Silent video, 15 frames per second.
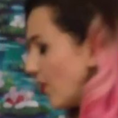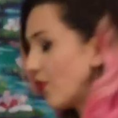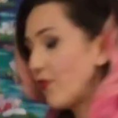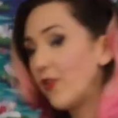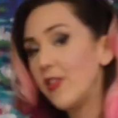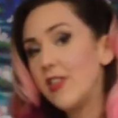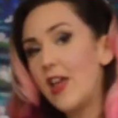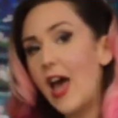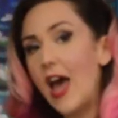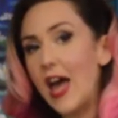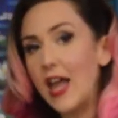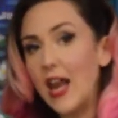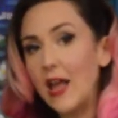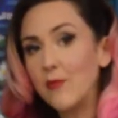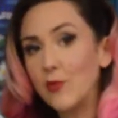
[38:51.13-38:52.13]
for that,
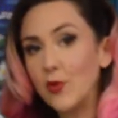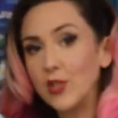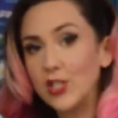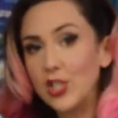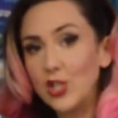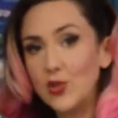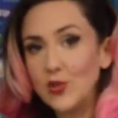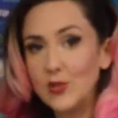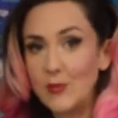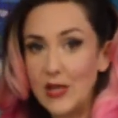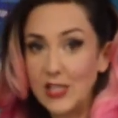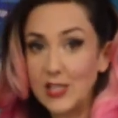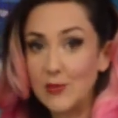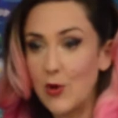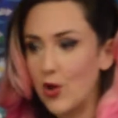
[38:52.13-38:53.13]
I'm going to use my
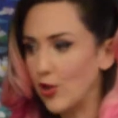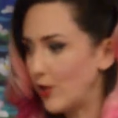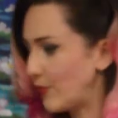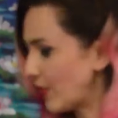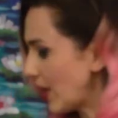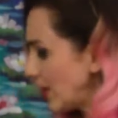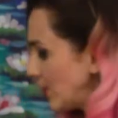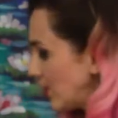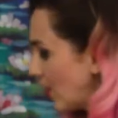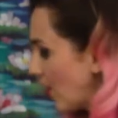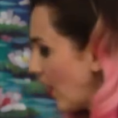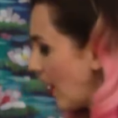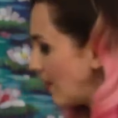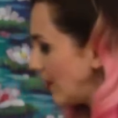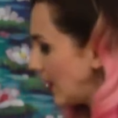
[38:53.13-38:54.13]
smaller brush. So
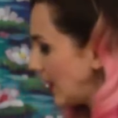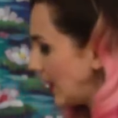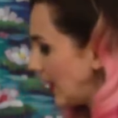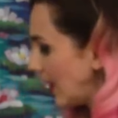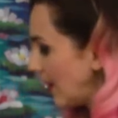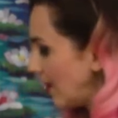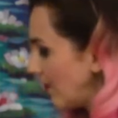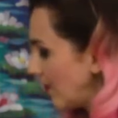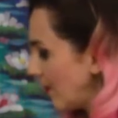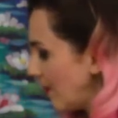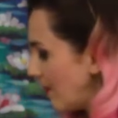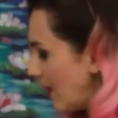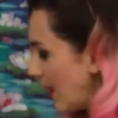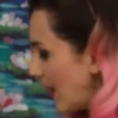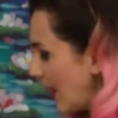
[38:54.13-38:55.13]
I'm going to give
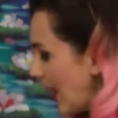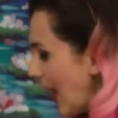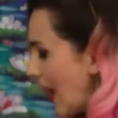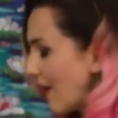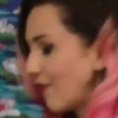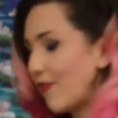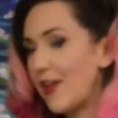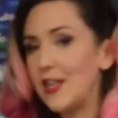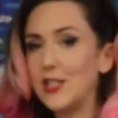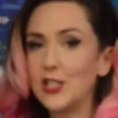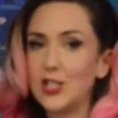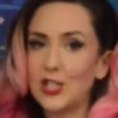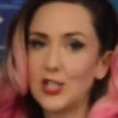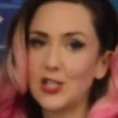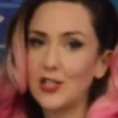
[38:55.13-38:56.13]
my 1/2
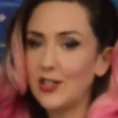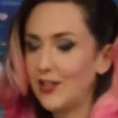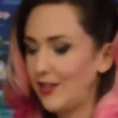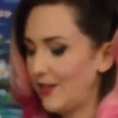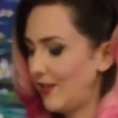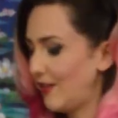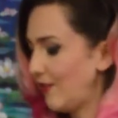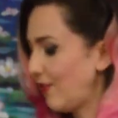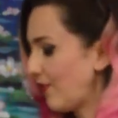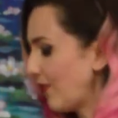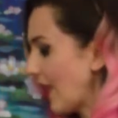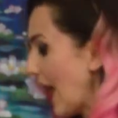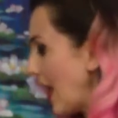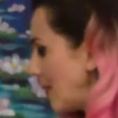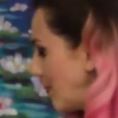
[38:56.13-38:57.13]
inch
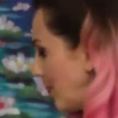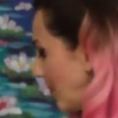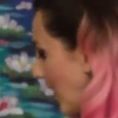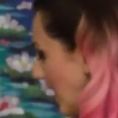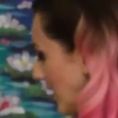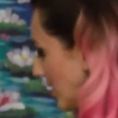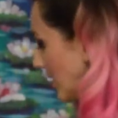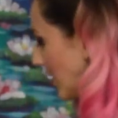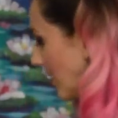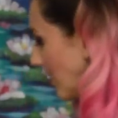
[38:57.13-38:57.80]
flat brush a